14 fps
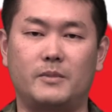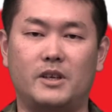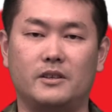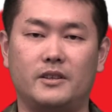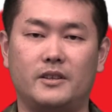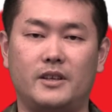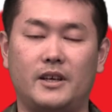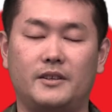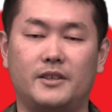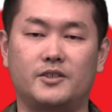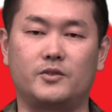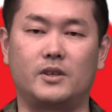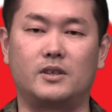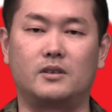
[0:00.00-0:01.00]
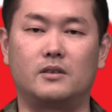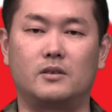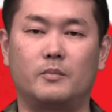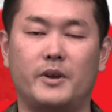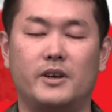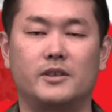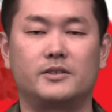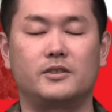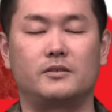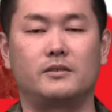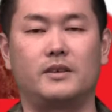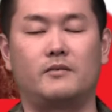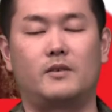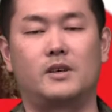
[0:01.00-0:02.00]
multinational
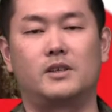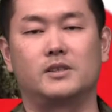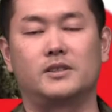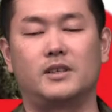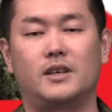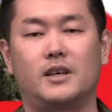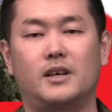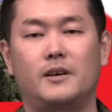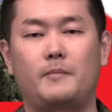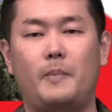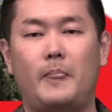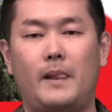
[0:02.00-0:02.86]
operation was uh,